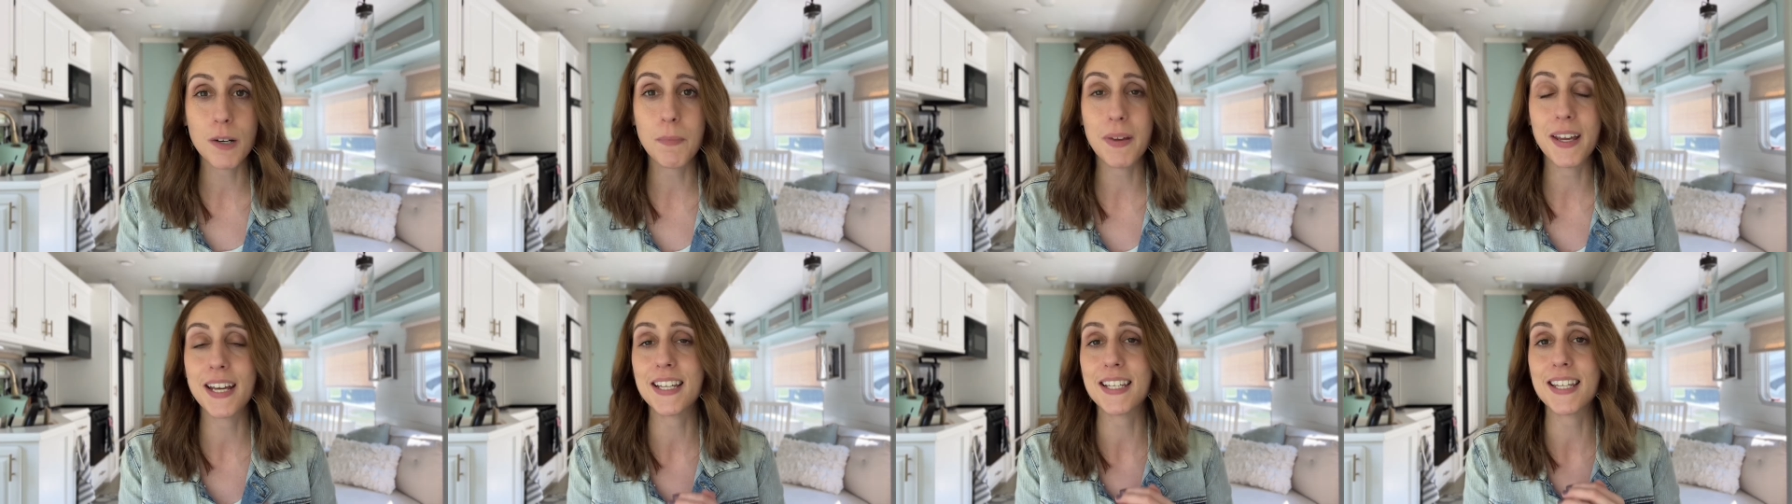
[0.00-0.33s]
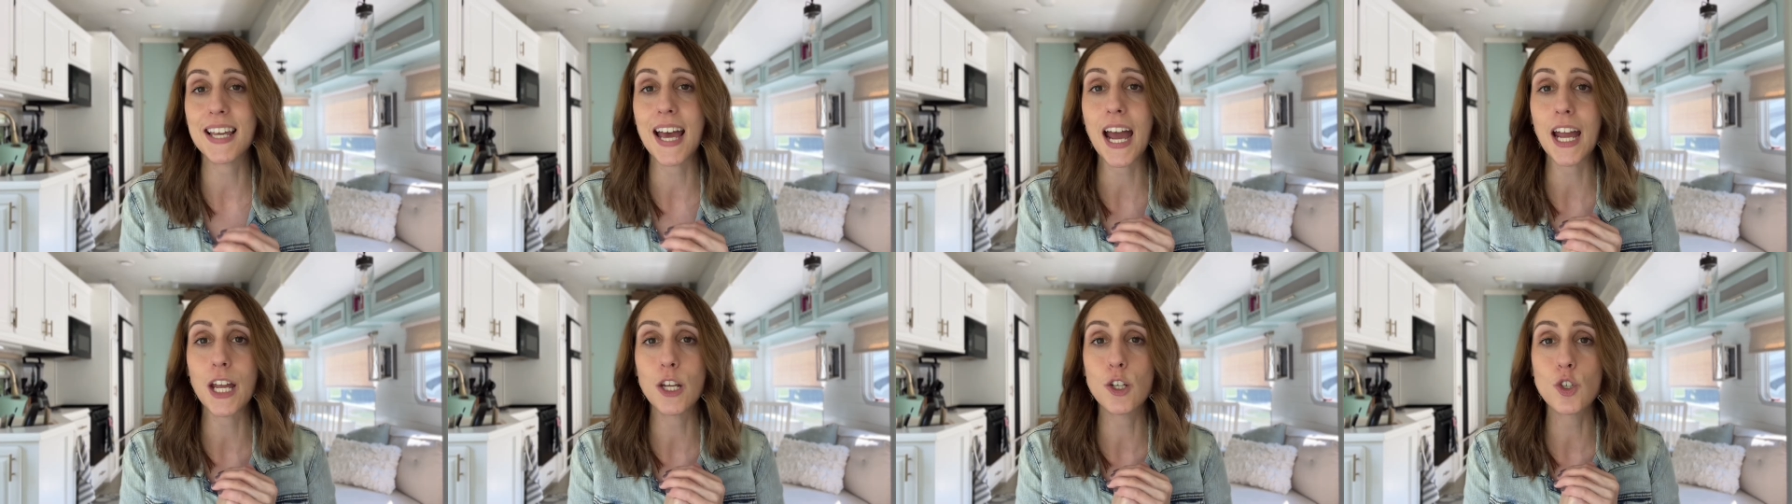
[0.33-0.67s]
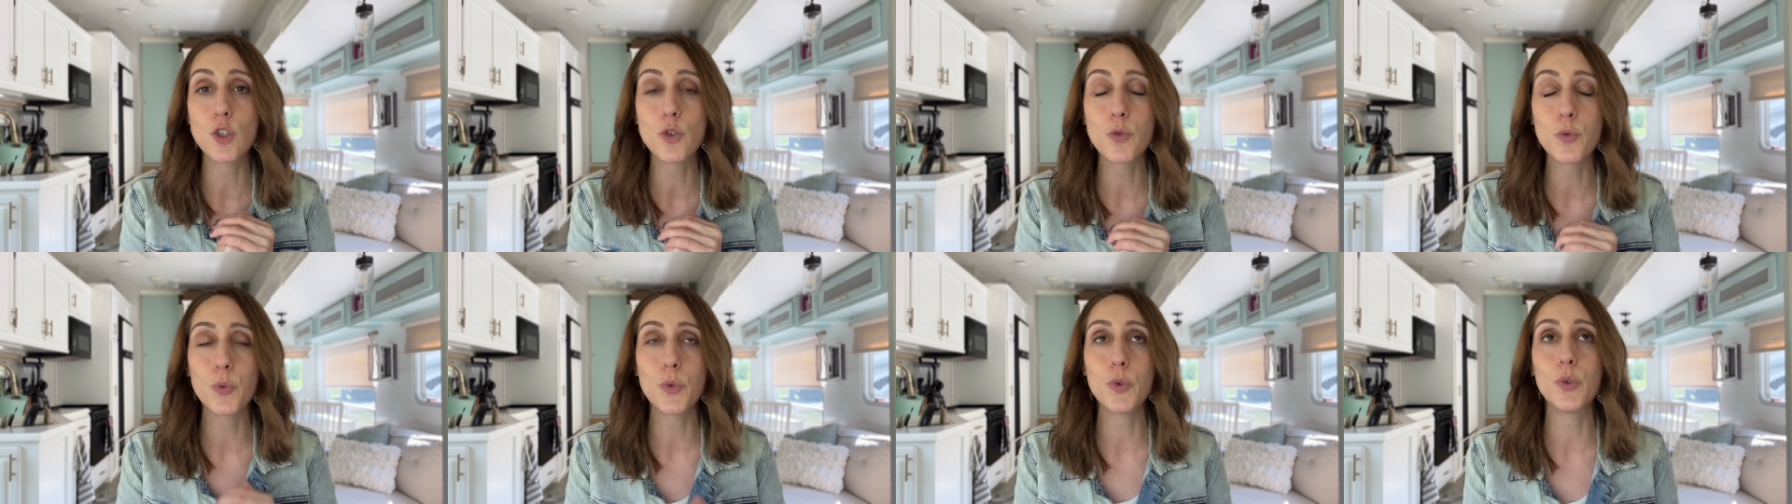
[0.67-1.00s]
because I
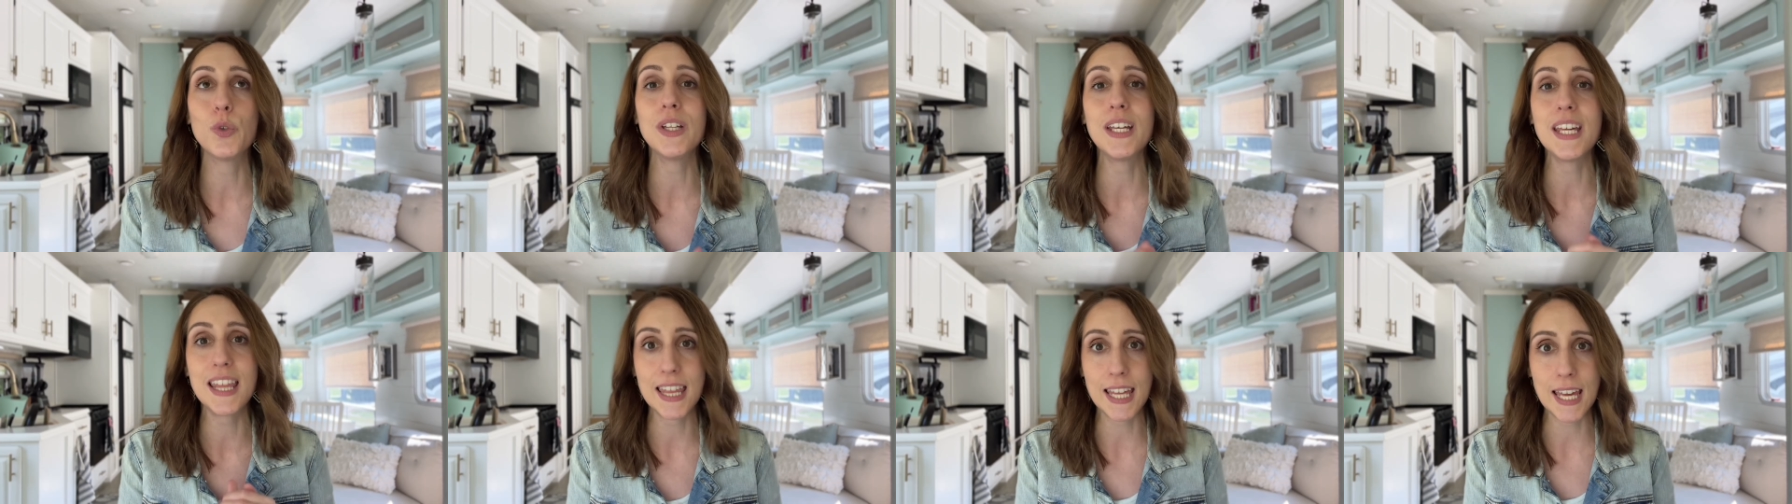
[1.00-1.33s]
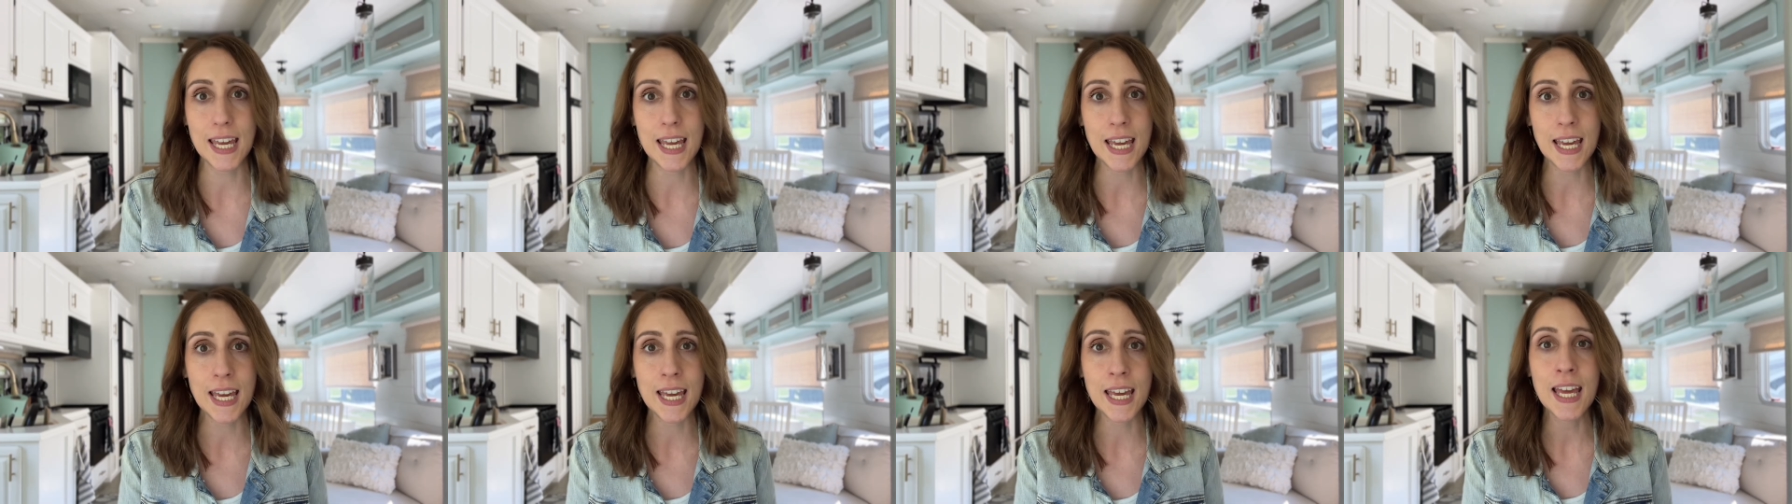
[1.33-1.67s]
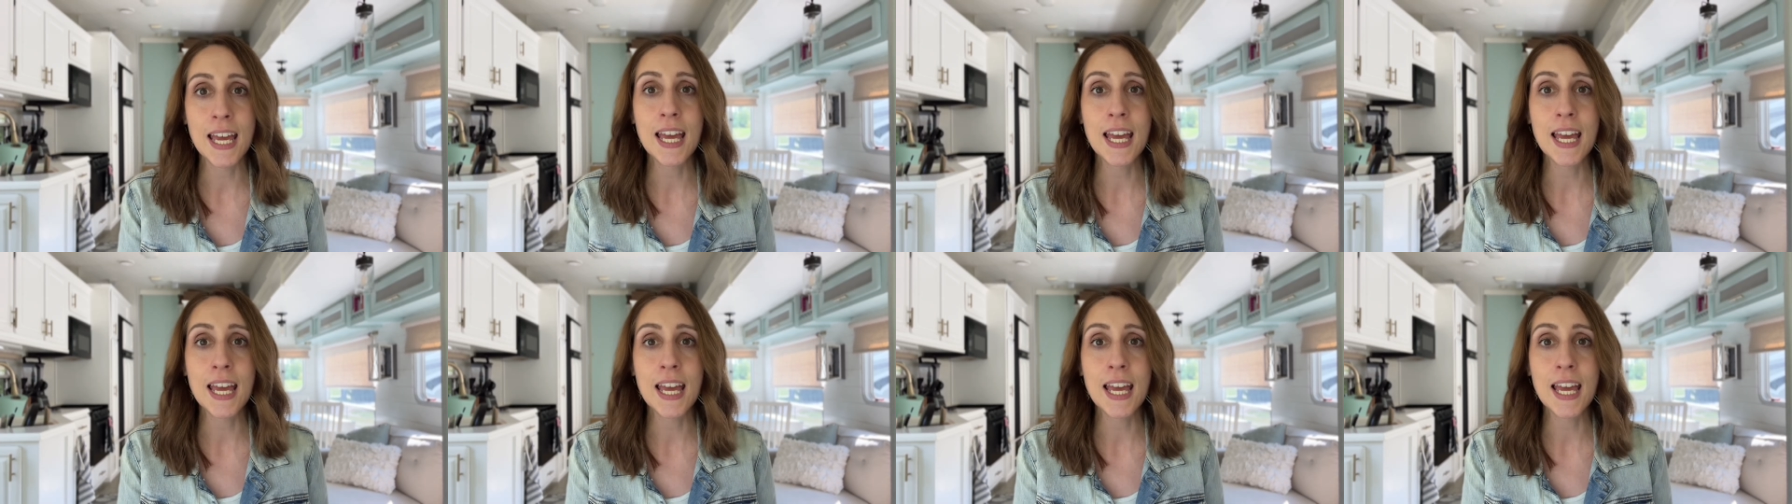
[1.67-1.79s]
truly think